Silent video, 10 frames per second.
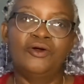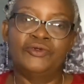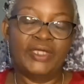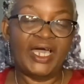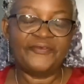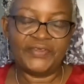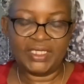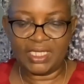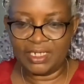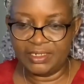on
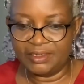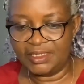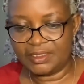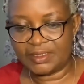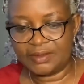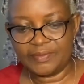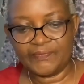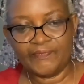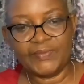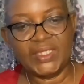African leaders.
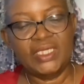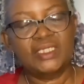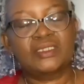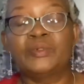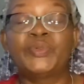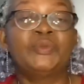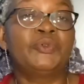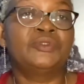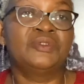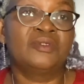Some
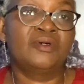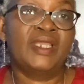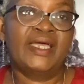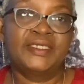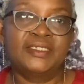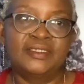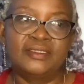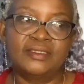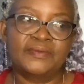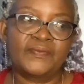people do not like
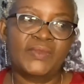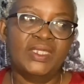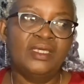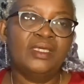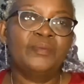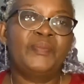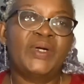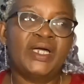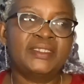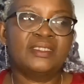it.
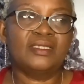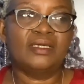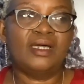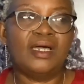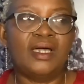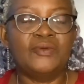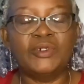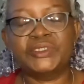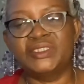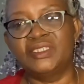But I
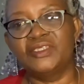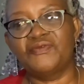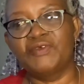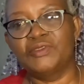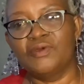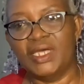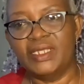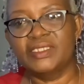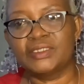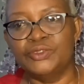watched this video,
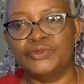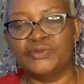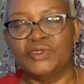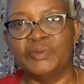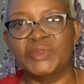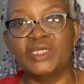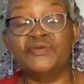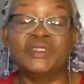I listened to him. The